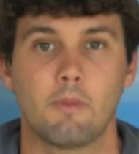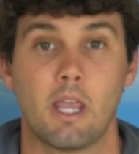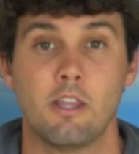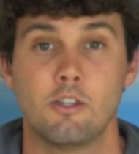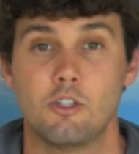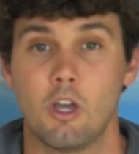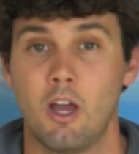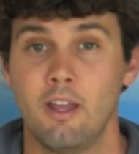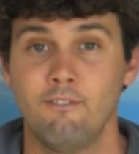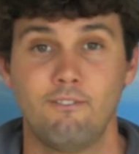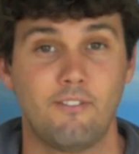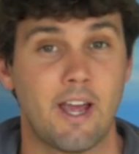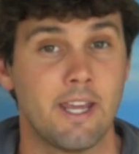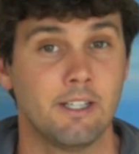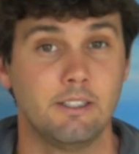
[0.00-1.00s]
And John,
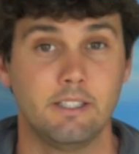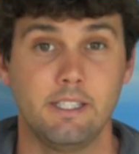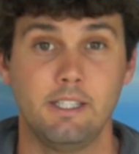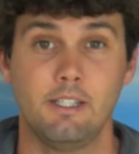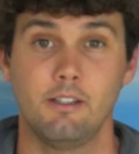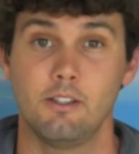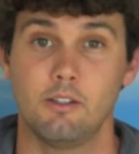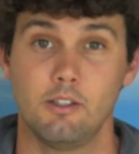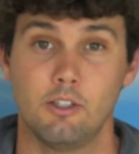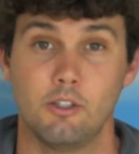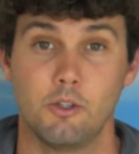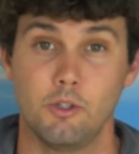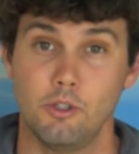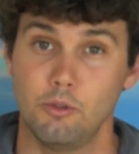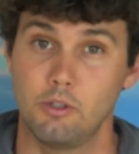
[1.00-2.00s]
finally,
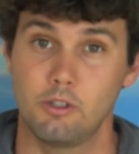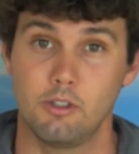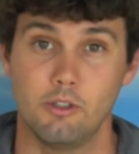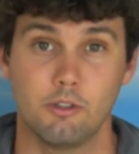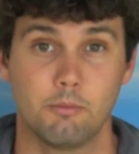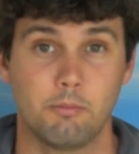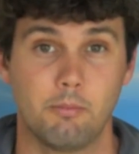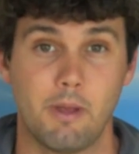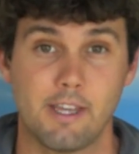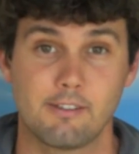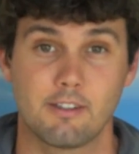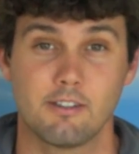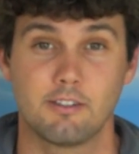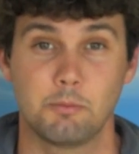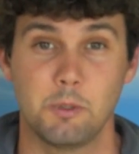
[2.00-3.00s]
you're
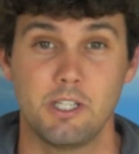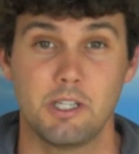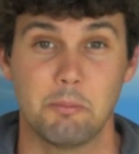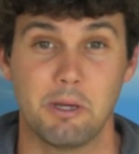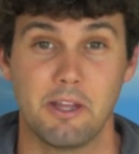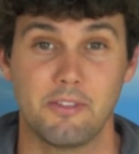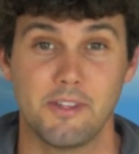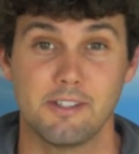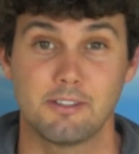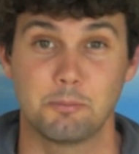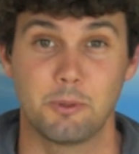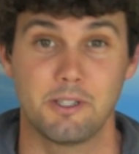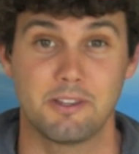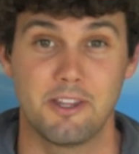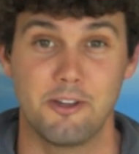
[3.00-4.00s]
best to speak about this,
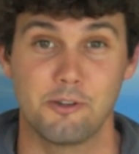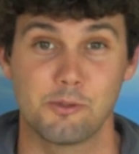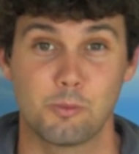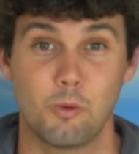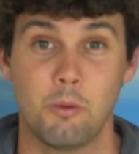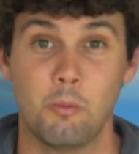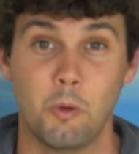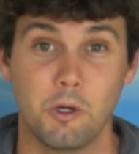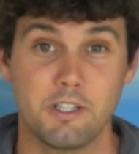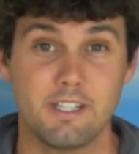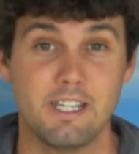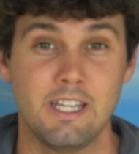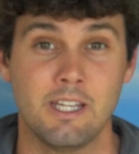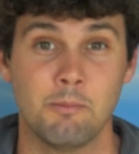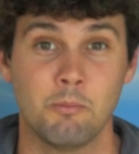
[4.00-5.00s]
but there's one more
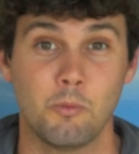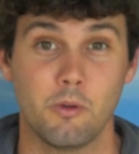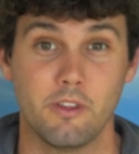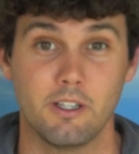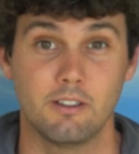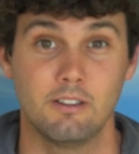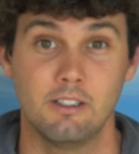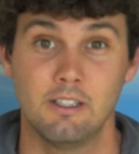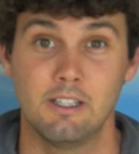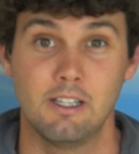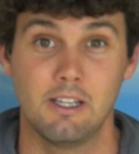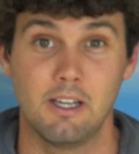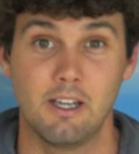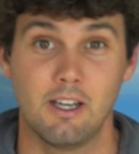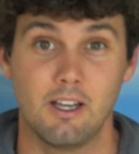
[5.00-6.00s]
team with a
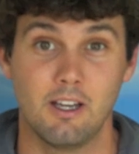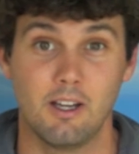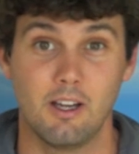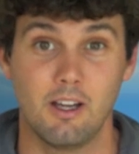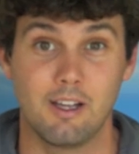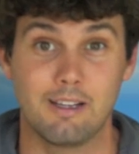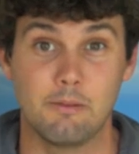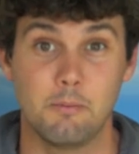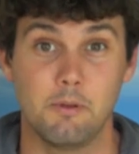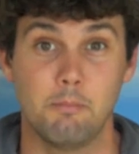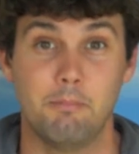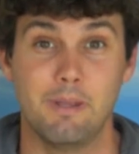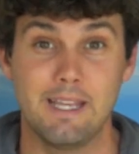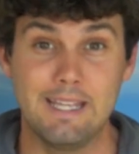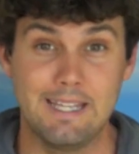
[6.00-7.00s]

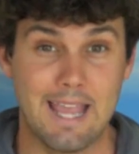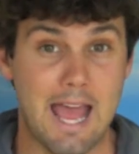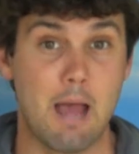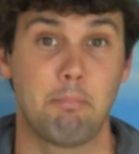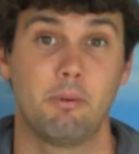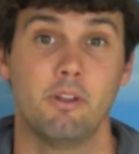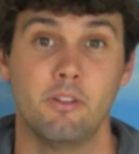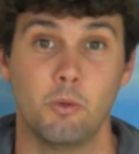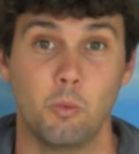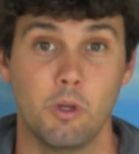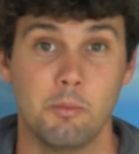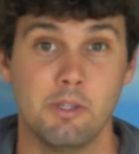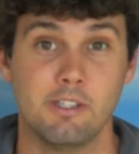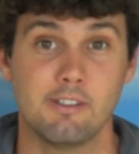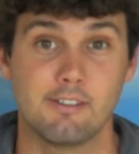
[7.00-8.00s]
big gap in the
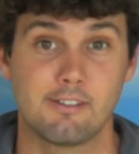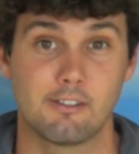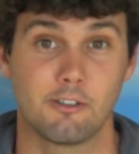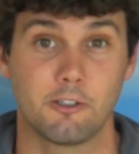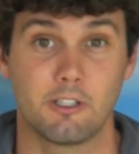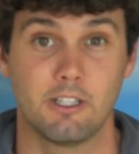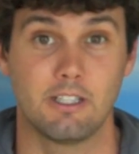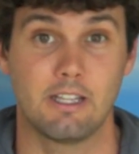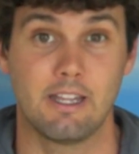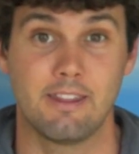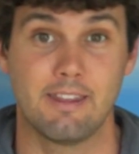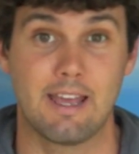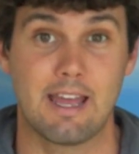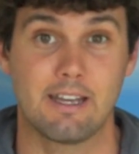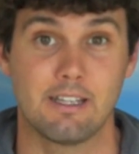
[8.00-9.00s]
women's circuit,
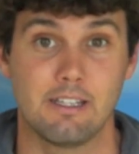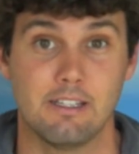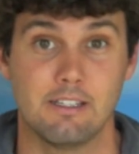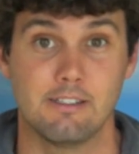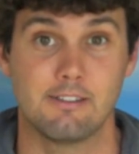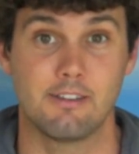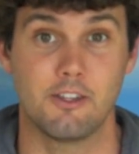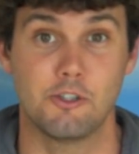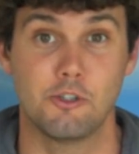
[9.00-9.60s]
and that is the